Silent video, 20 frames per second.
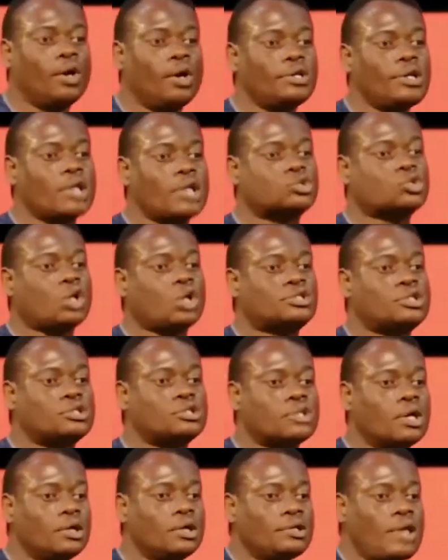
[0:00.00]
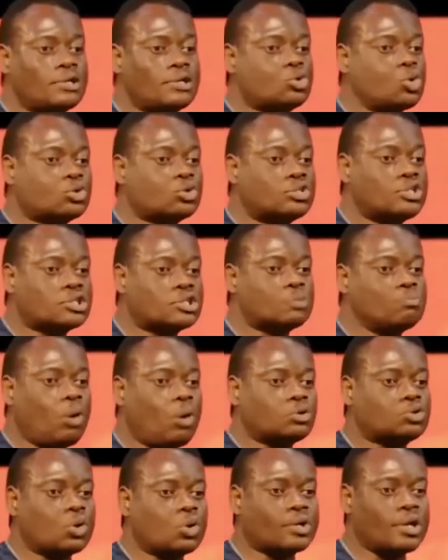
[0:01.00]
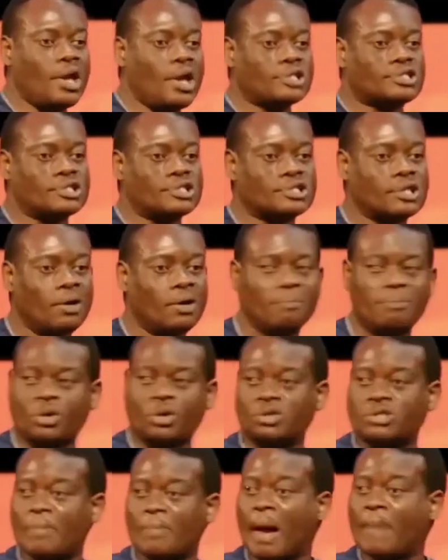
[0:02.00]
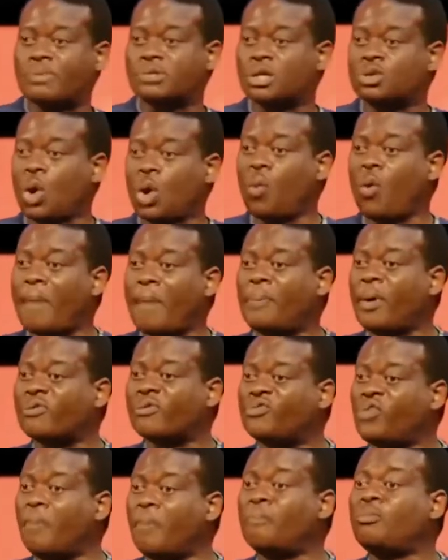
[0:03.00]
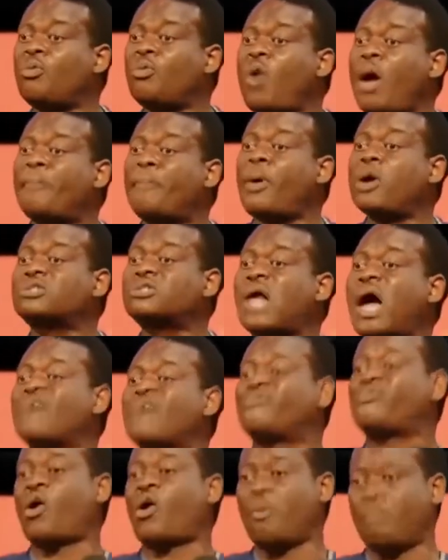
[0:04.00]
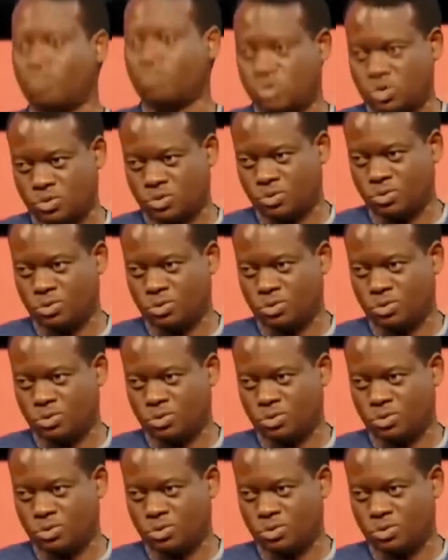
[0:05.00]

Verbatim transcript: They shot it. They took six months to create it because the Bible said no weapon. Form. Weapons are formed.